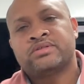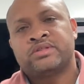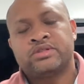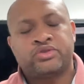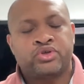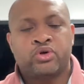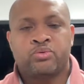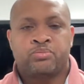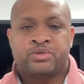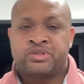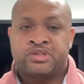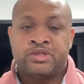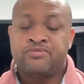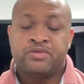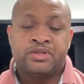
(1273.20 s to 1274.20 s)
This show
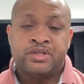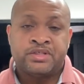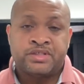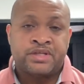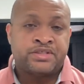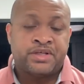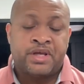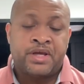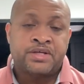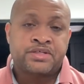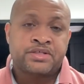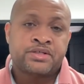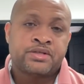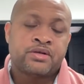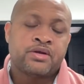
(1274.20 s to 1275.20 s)
specifically is
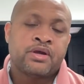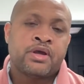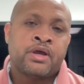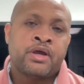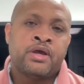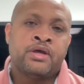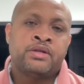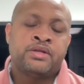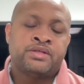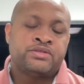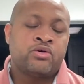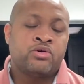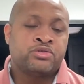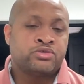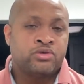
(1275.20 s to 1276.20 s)
education, and it's
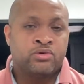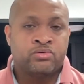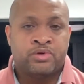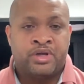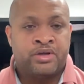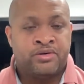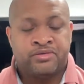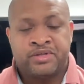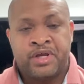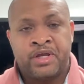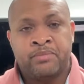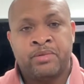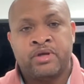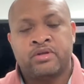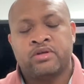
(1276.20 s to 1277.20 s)
also
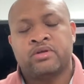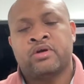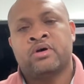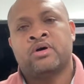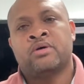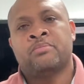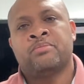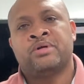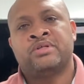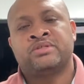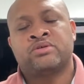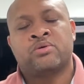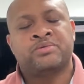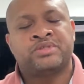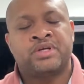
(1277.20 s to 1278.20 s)
entertainment. But
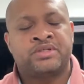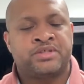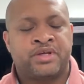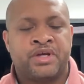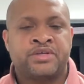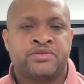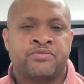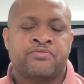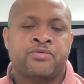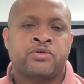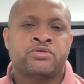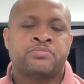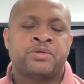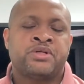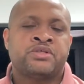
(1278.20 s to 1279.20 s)
it's always education
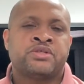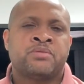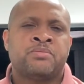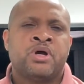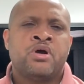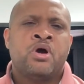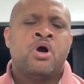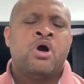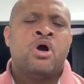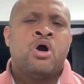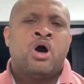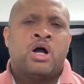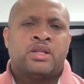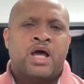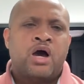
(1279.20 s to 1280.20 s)
first, because I'm
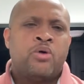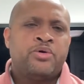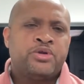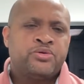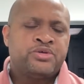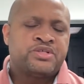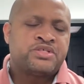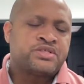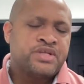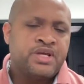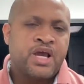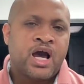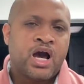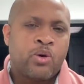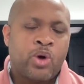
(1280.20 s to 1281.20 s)
allowing you to
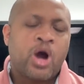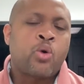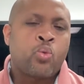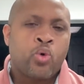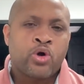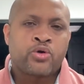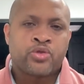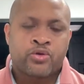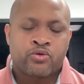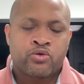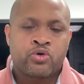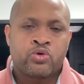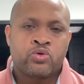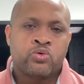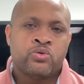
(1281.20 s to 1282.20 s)
see how I work
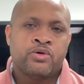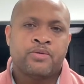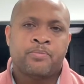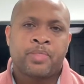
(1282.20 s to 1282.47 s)
through